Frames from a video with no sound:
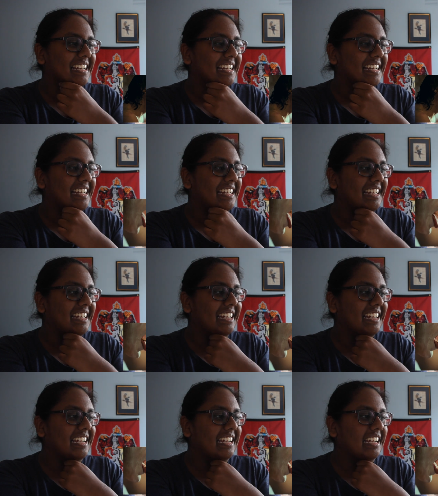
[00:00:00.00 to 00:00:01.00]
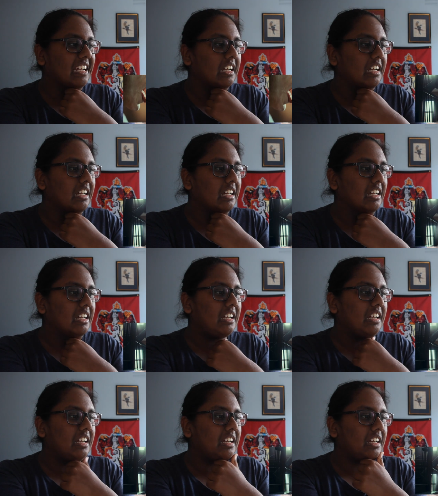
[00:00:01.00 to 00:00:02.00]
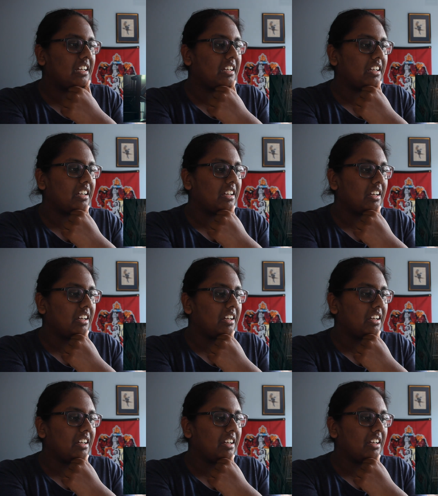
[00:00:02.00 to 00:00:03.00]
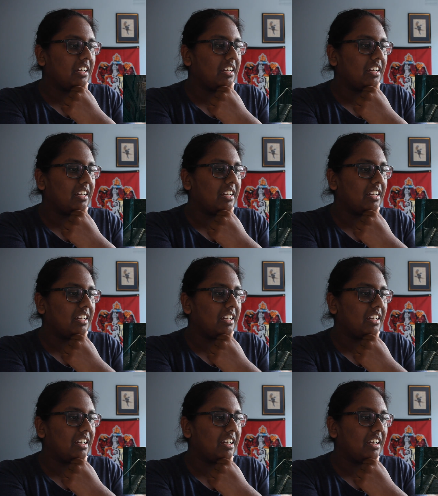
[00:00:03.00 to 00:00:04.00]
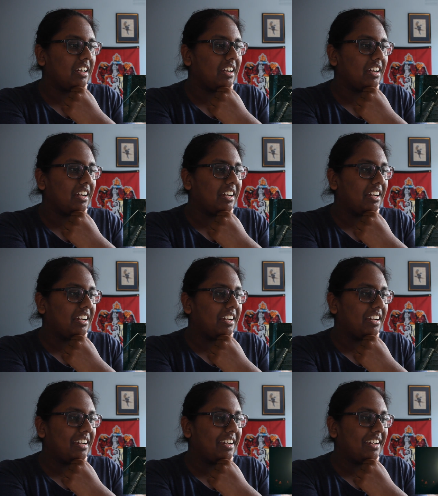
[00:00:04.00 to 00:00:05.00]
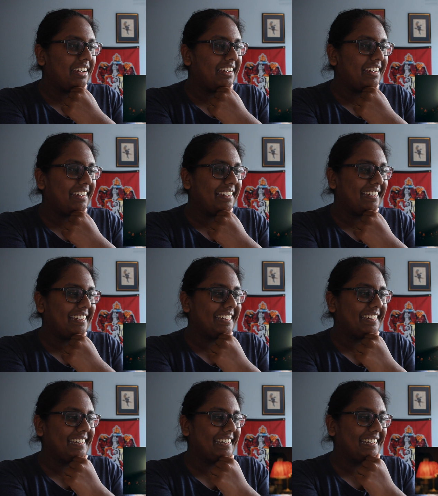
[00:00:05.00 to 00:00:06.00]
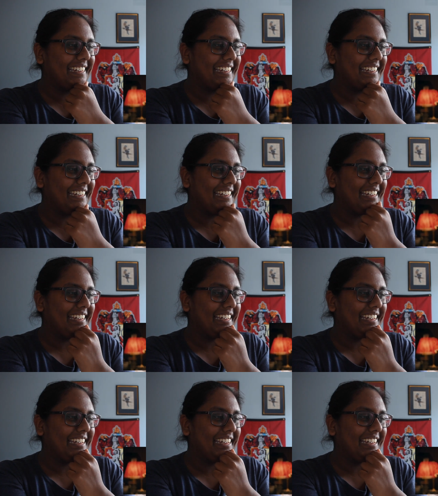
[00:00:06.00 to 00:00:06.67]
No one is speaking in this clip.